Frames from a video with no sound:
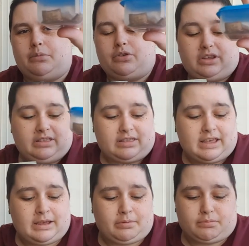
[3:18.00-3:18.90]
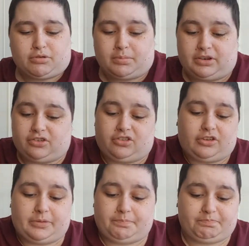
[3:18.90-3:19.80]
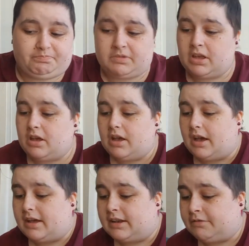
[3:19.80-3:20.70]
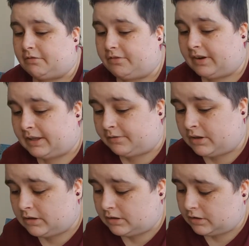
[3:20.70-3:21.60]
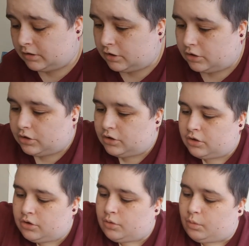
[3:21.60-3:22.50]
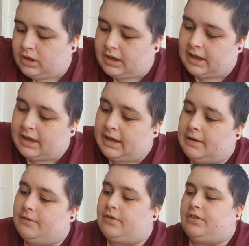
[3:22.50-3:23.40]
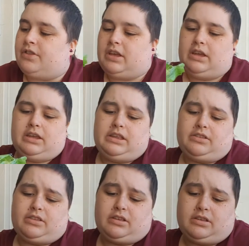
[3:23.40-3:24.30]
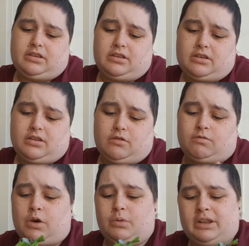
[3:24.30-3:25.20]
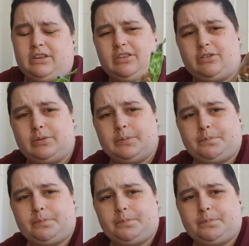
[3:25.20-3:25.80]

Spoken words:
what's in there, but probably just a different flavour. We have these roll-ins.